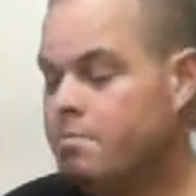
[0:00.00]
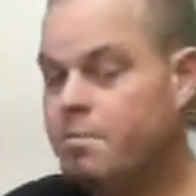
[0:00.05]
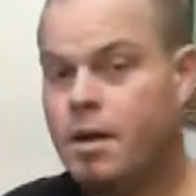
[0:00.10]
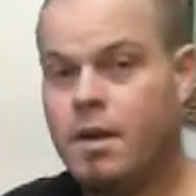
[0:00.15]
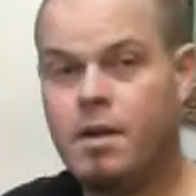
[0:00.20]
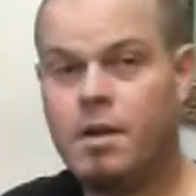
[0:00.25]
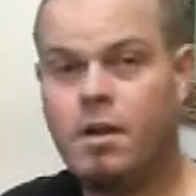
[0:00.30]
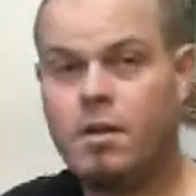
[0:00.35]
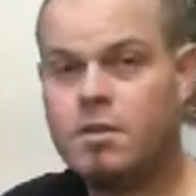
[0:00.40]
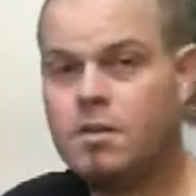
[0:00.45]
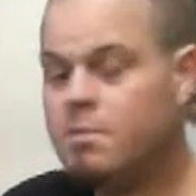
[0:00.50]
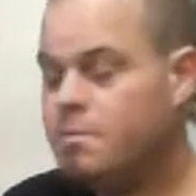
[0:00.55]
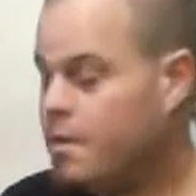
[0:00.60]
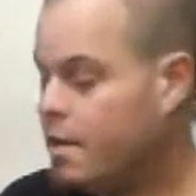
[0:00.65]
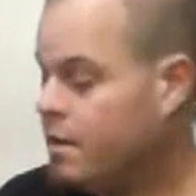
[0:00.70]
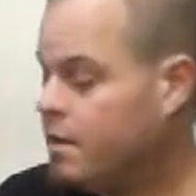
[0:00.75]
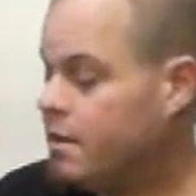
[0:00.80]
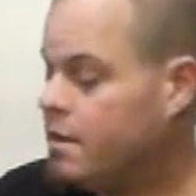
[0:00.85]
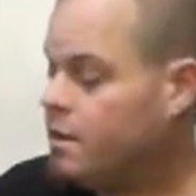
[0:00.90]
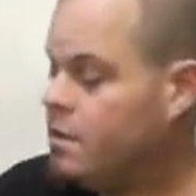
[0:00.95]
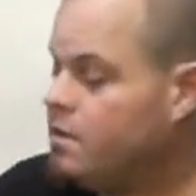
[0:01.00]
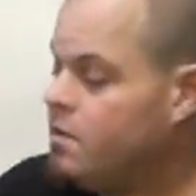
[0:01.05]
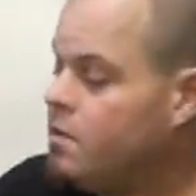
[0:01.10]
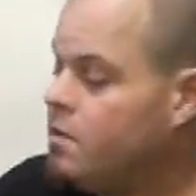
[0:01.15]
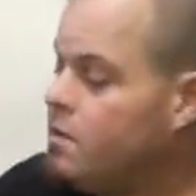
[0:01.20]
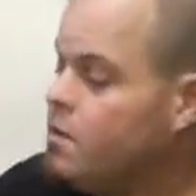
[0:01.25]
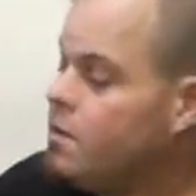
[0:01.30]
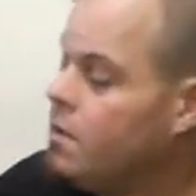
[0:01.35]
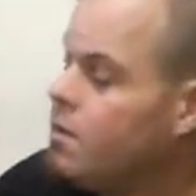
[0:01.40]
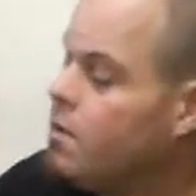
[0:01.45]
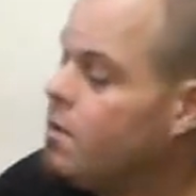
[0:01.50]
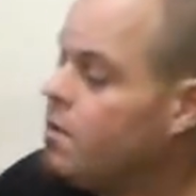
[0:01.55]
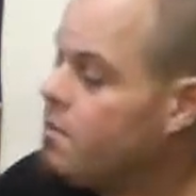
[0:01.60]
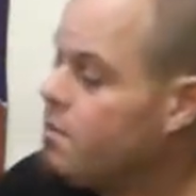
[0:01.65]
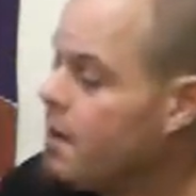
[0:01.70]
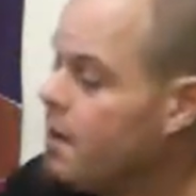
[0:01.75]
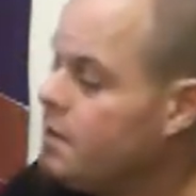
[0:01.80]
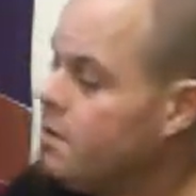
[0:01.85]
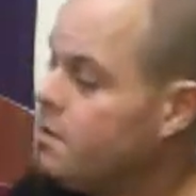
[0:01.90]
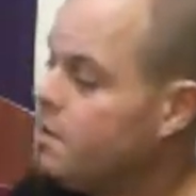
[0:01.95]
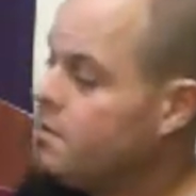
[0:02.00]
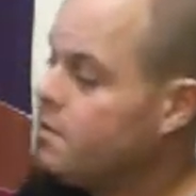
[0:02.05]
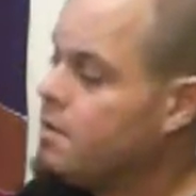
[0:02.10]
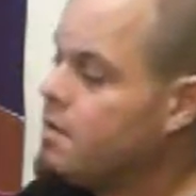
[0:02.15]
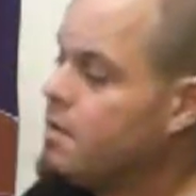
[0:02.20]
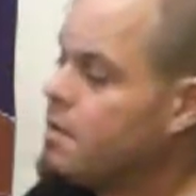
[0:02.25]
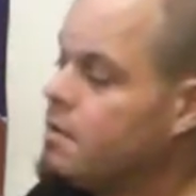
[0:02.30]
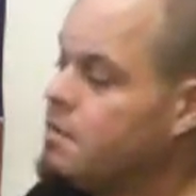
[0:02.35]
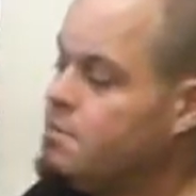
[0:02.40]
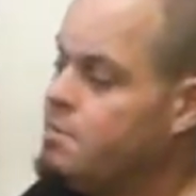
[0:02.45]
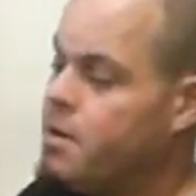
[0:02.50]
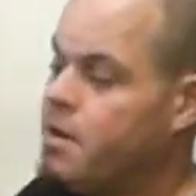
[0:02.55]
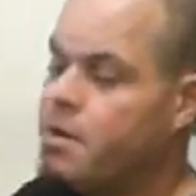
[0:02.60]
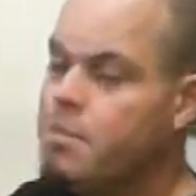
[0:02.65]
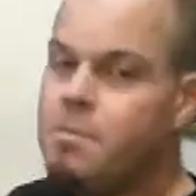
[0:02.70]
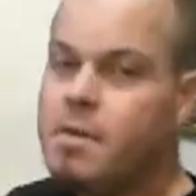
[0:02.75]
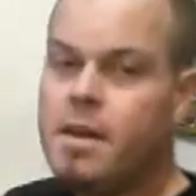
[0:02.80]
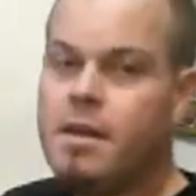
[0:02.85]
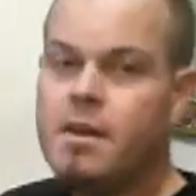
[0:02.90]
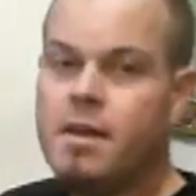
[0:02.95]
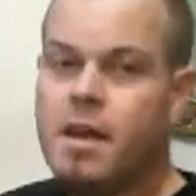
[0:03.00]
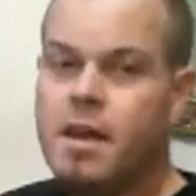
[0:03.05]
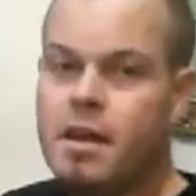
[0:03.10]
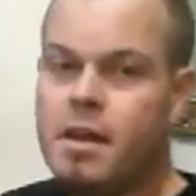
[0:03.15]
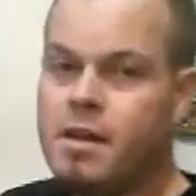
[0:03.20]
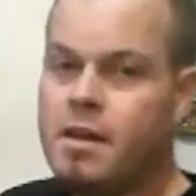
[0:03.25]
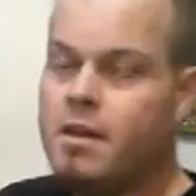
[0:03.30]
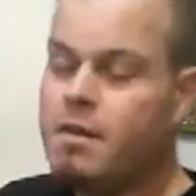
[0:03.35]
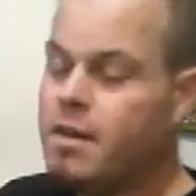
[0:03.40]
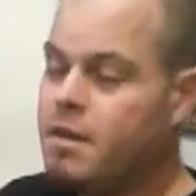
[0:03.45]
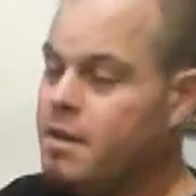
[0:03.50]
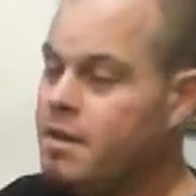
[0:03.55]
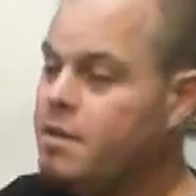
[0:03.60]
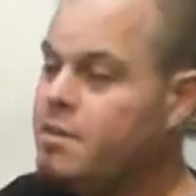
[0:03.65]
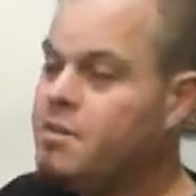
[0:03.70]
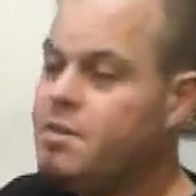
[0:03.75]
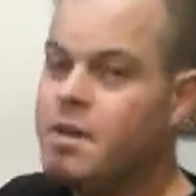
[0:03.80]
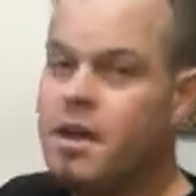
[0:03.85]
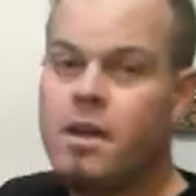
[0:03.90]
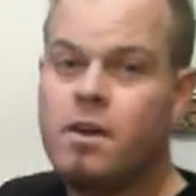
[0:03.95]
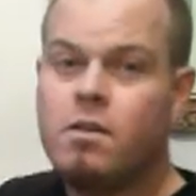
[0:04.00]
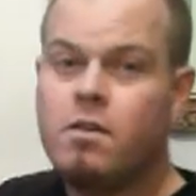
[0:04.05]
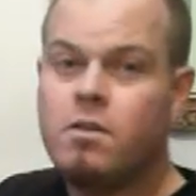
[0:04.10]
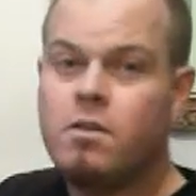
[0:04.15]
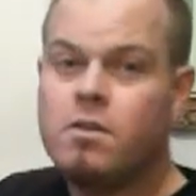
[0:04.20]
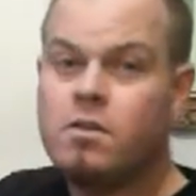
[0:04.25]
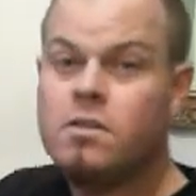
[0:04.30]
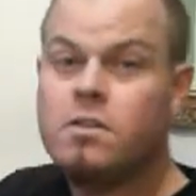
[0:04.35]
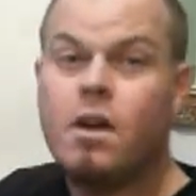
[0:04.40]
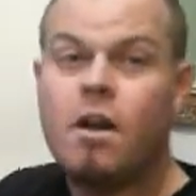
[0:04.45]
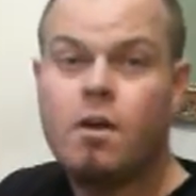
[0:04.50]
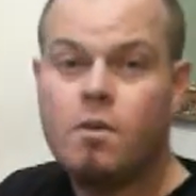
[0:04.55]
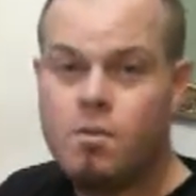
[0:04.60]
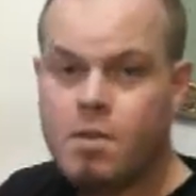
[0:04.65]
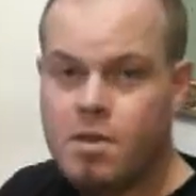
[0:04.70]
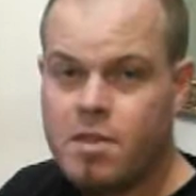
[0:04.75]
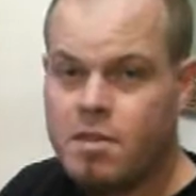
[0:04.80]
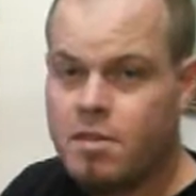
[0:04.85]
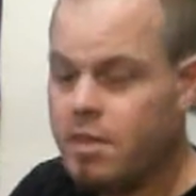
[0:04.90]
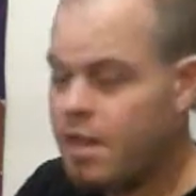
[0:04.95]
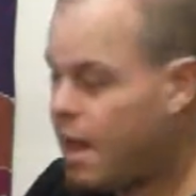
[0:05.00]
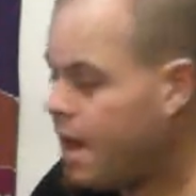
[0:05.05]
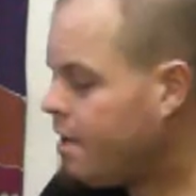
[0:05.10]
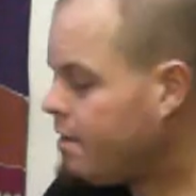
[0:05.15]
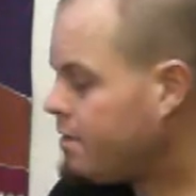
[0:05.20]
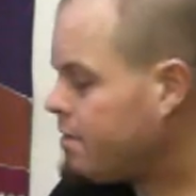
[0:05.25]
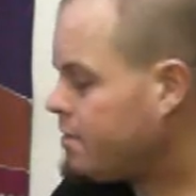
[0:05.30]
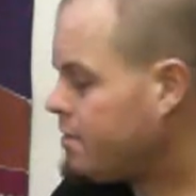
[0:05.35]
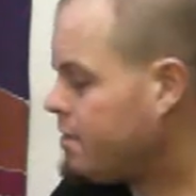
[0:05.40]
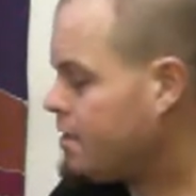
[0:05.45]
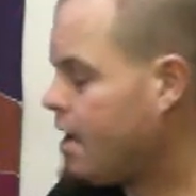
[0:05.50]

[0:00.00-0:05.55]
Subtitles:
But ultimately, do your own ratios and experiment, and in general, start with less